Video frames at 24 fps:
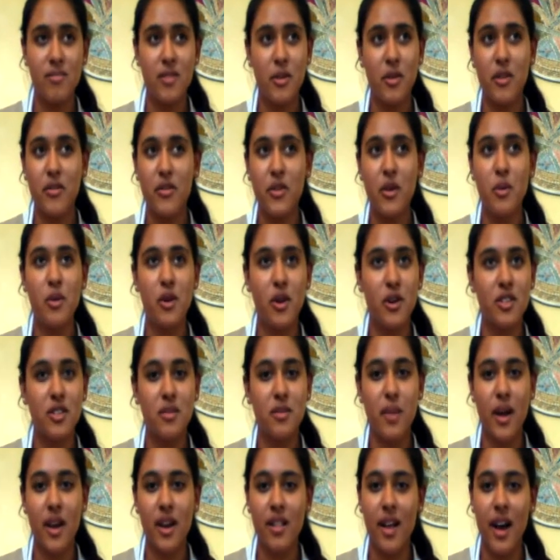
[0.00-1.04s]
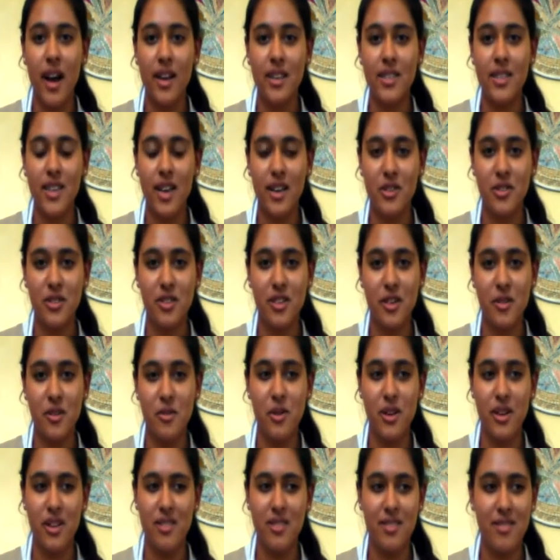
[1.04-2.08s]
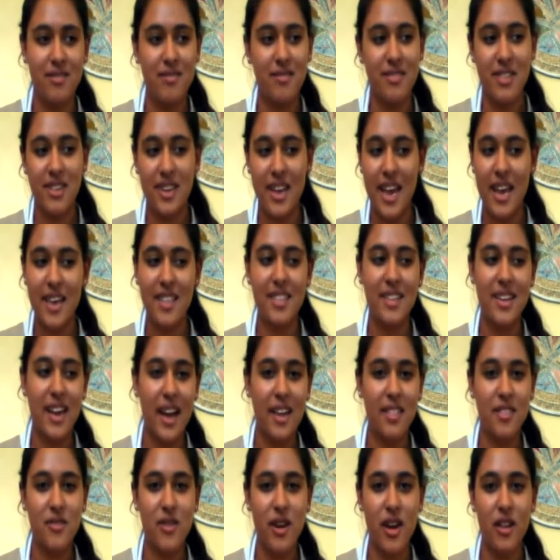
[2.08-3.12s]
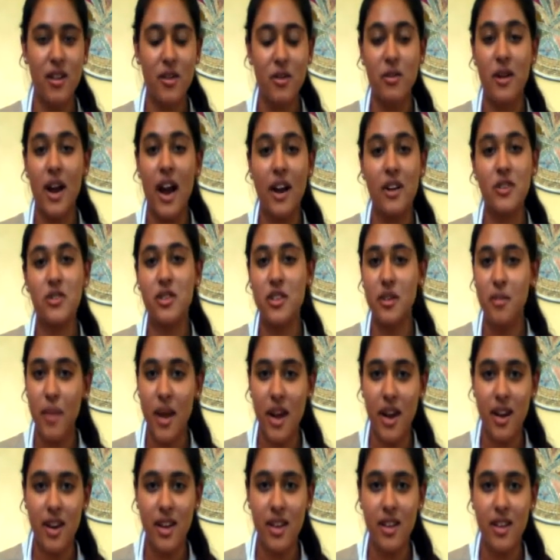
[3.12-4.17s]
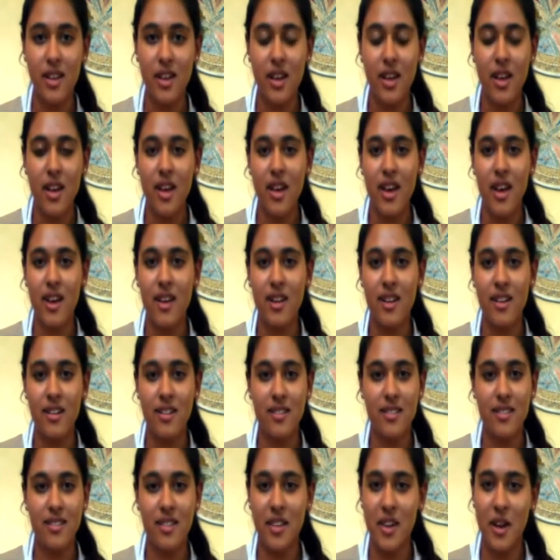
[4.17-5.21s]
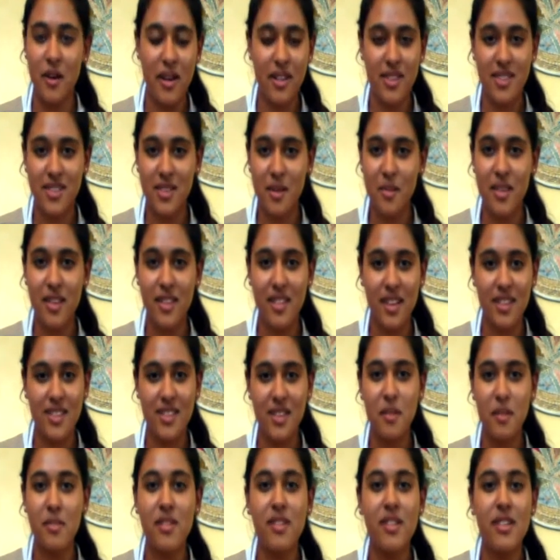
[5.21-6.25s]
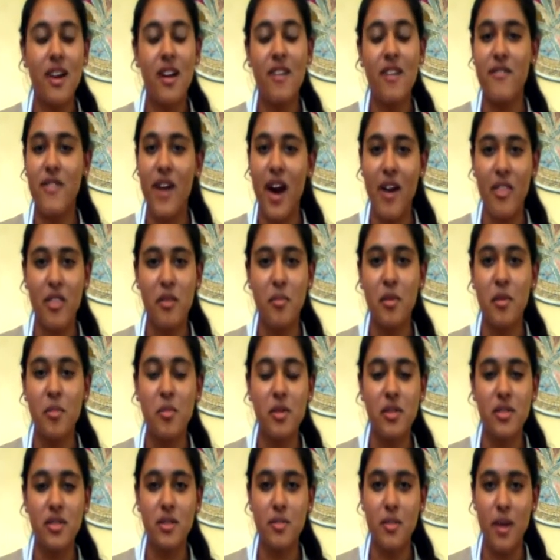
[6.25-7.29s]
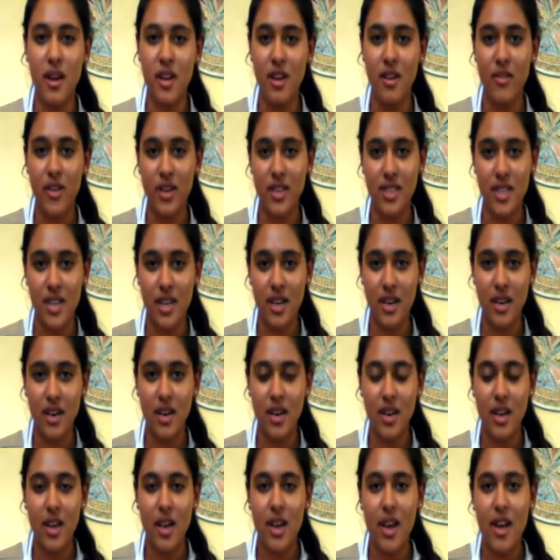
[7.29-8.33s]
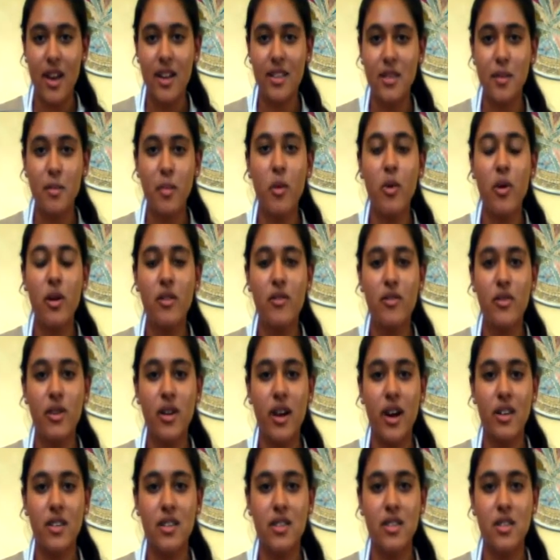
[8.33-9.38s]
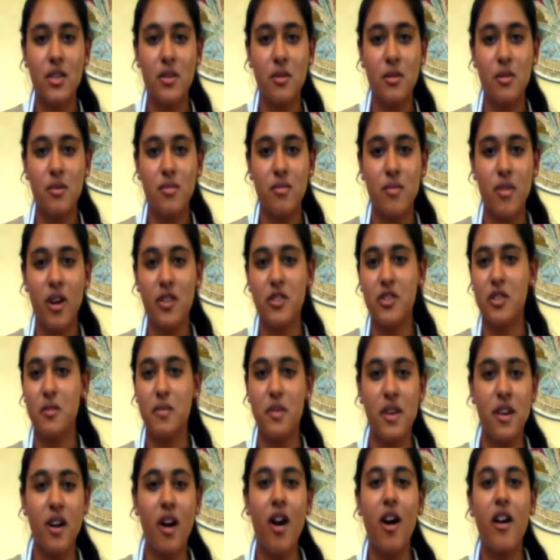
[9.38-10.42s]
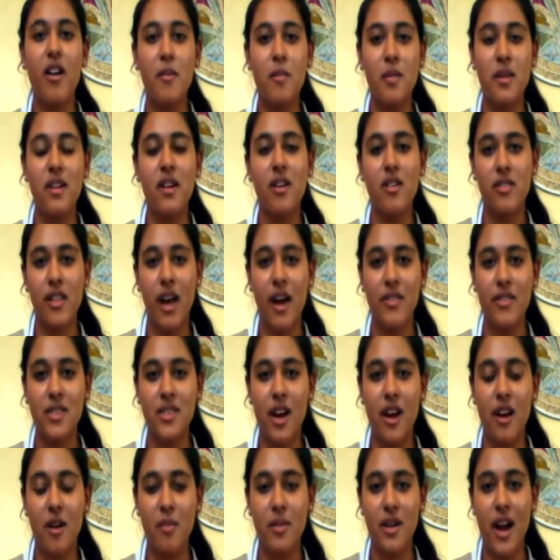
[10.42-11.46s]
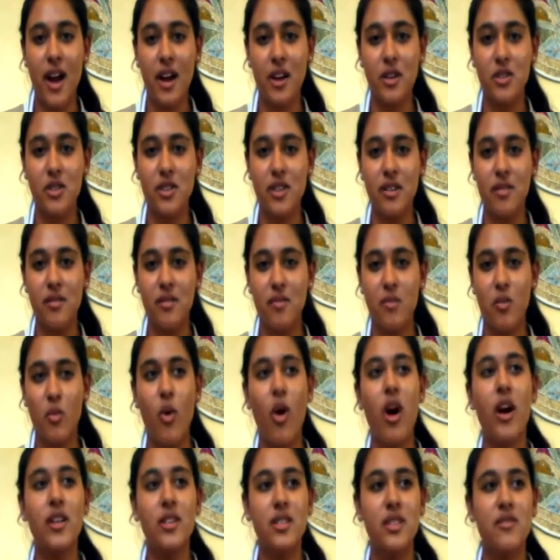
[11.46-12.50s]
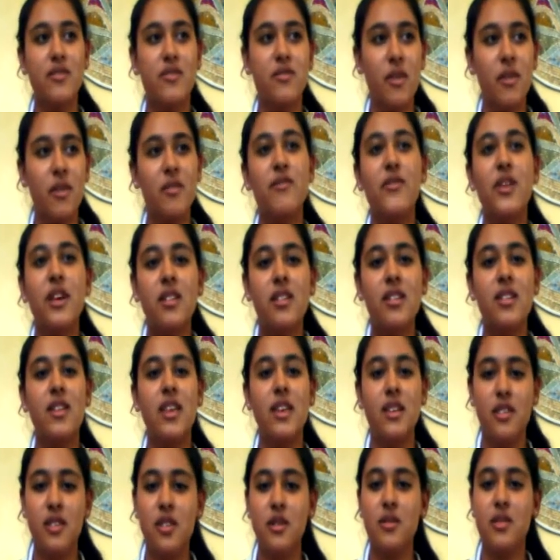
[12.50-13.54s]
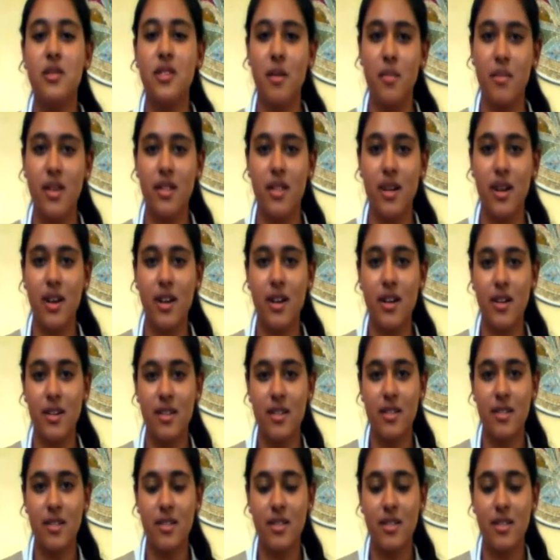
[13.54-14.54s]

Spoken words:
There were a few girls in my class actually who were in eighth, ninth grade who were actually married. And that's something that's completely unfathomable to many of us here. And it's important for us to not just be caught up in our lifestyle, but actually want to or feel the need to do something there.